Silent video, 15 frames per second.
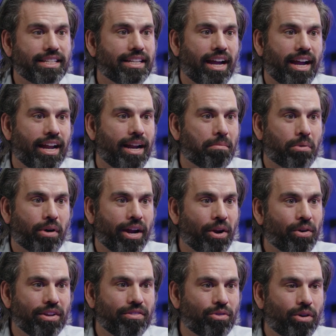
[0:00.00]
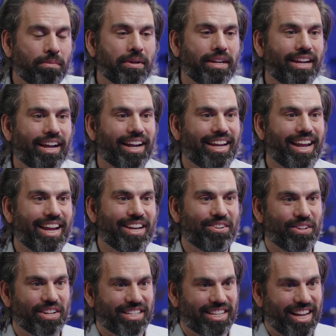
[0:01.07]
is not a priority for me. I can't
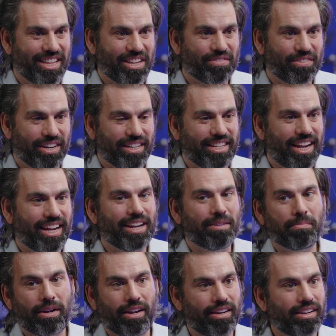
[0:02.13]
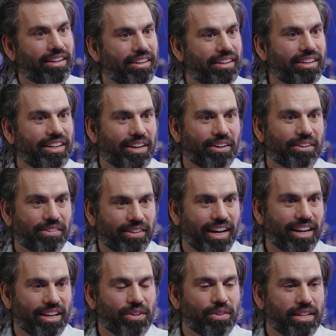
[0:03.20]
do this at this very second, but you know, I
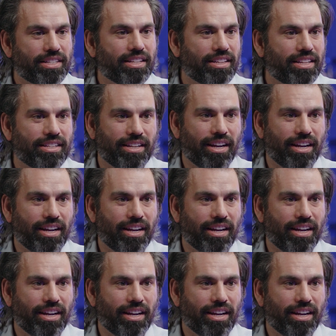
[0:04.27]
can do this at this